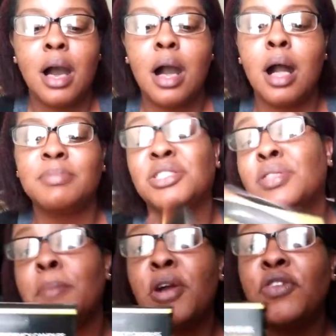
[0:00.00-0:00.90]
Um, so
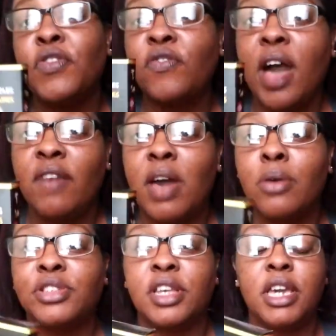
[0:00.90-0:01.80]
they burn for five
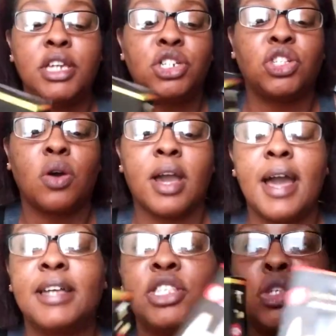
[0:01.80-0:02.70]
hours each. So I
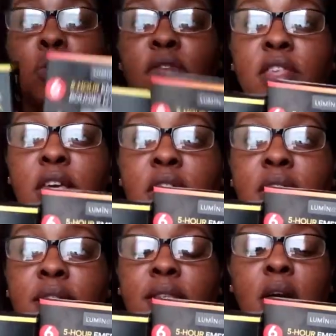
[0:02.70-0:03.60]
got two of
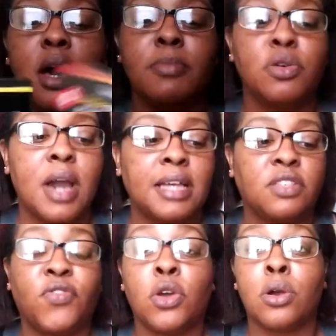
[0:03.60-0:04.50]
these. Um, you
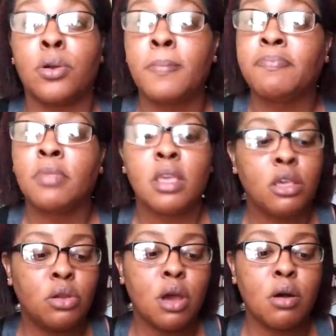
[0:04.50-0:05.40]
guys, if you're,
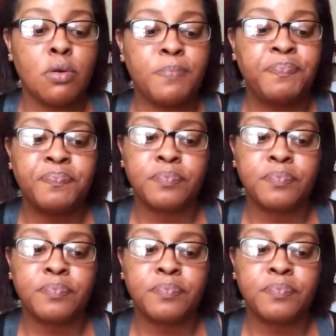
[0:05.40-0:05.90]
you know,